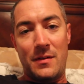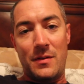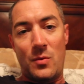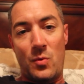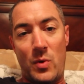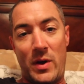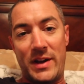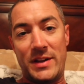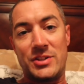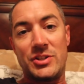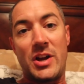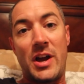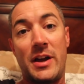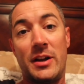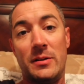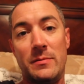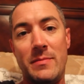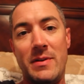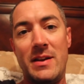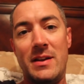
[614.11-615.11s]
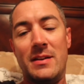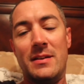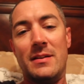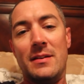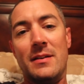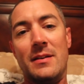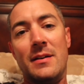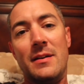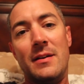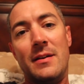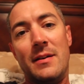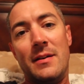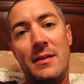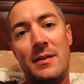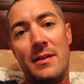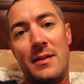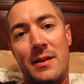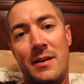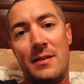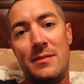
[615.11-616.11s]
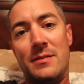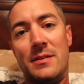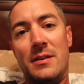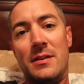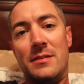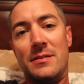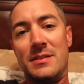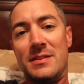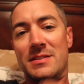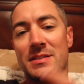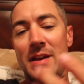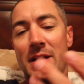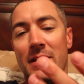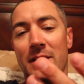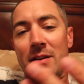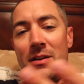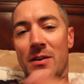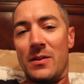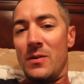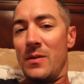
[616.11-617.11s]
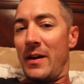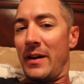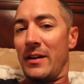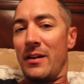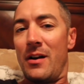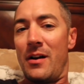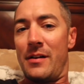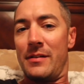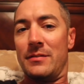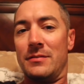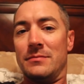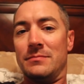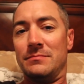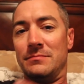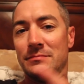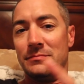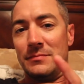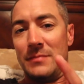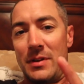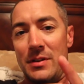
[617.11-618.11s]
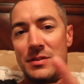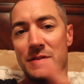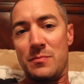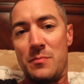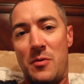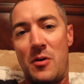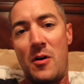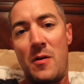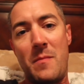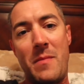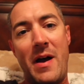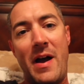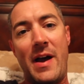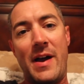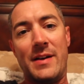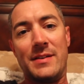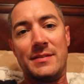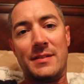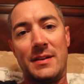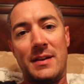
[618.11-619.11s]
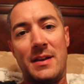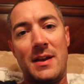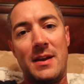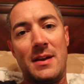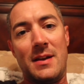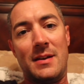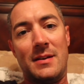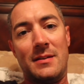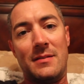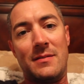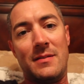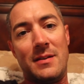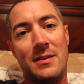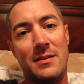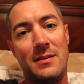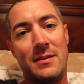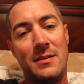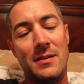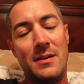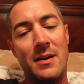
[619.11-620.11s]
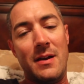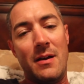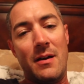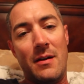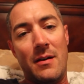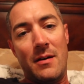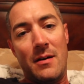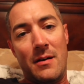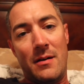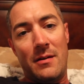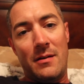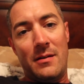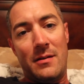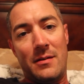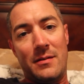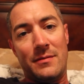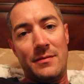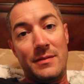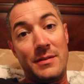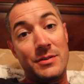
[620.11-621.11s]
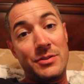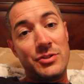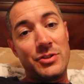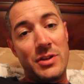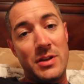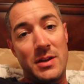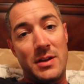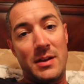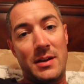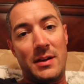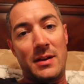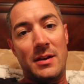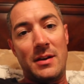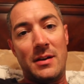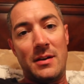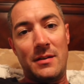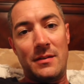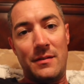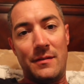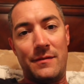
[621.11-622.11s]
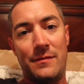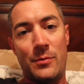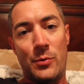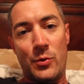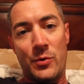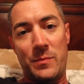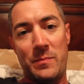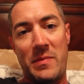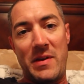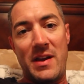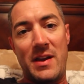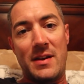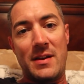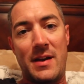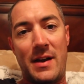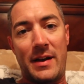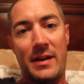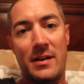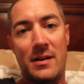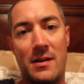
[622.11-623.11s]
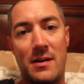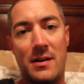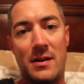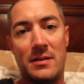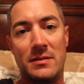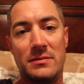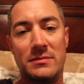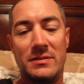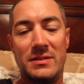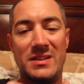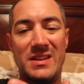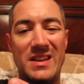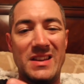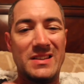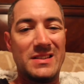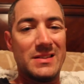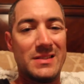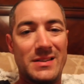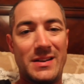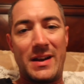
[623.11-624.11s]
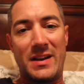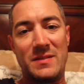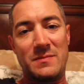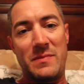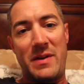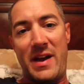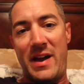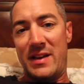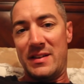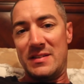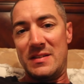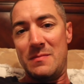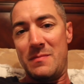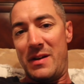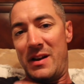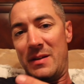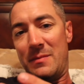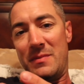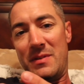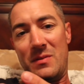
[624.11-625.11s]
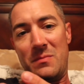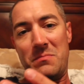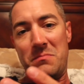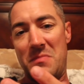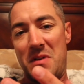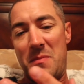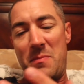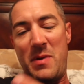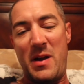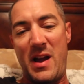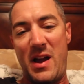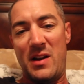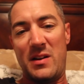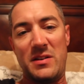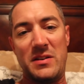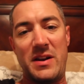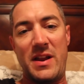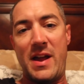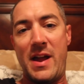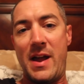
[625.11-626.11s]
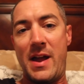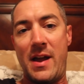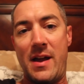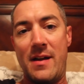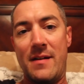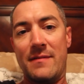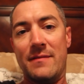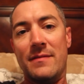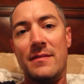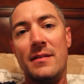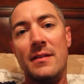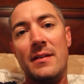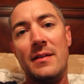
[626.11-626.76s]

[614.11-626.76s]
on the white chatterbait. And then the Senko, I caught a, a small bass again. And then on the jig, the fourth bait, I caught a decent sized bass. He might have been a pound and a half.